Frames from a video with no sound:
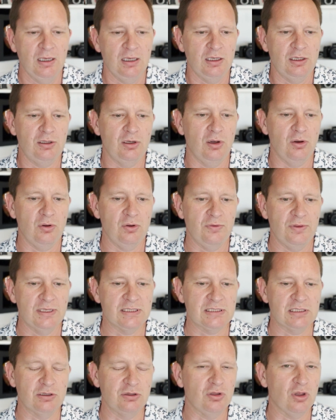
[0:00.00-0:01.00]

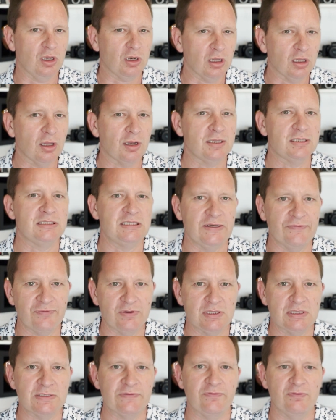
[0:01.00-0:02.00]
There's not a lot of
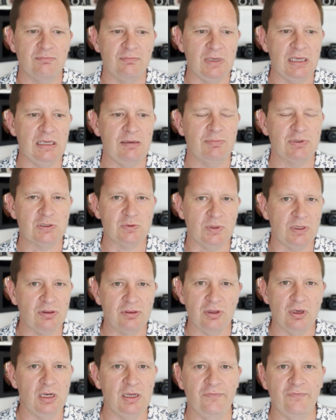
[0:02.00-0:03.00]
difference for me between
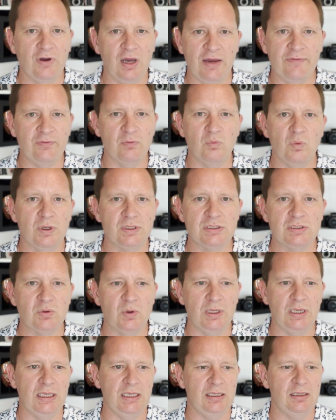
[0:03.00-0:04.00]
35 and
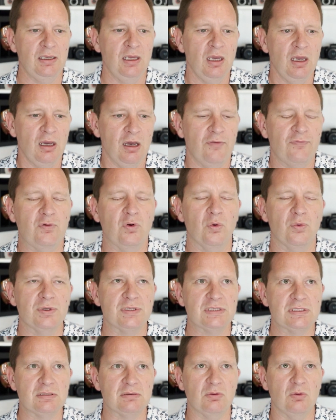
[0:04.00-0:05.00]
120. Of
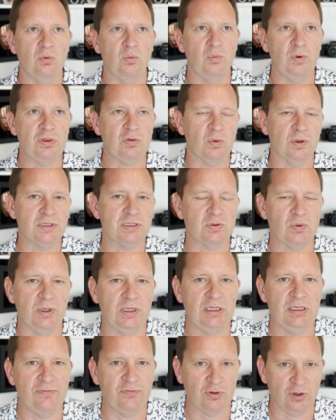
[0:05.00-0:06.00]
course, with
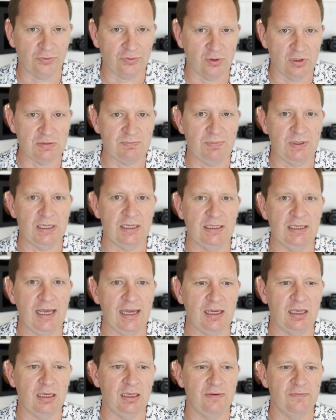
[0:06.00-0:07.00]
120, you've got those bigger
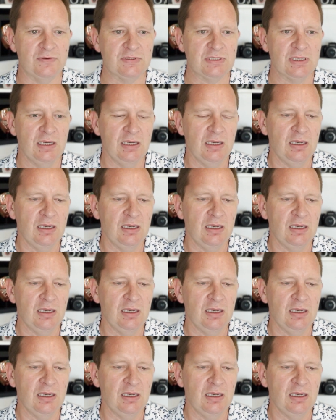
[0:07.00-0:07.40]
negatives.